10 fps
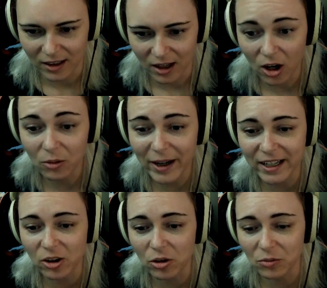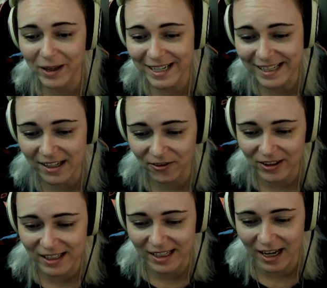oh right, gold weighs stuff
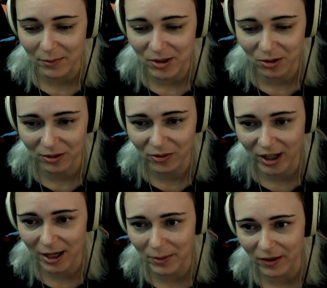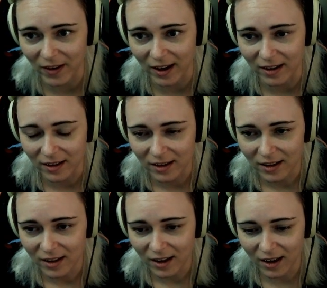in this game. Totally forgot about that.
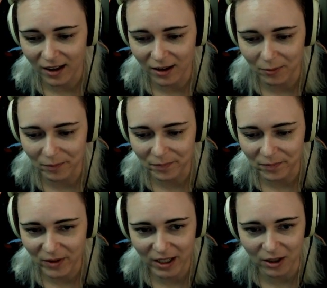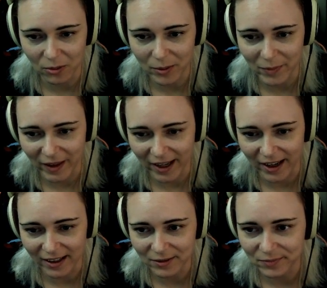We can equip that.